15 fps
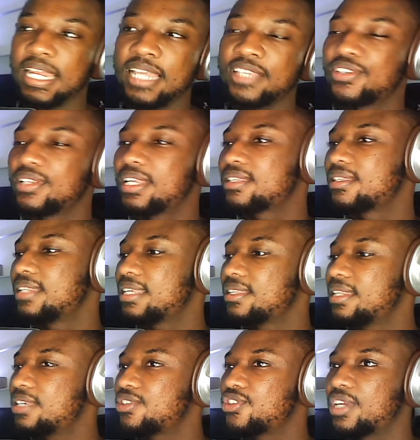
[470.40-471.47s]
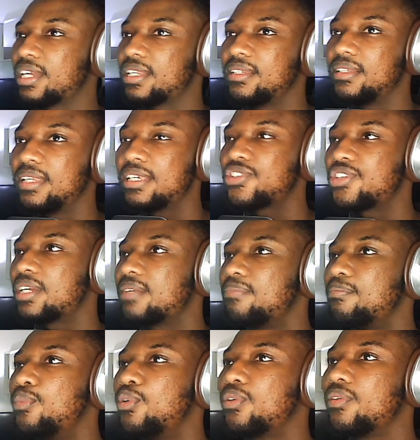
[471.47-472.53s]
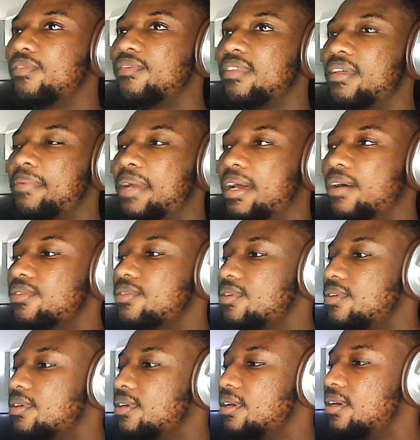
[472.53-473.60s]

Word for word: Let's check more of them out.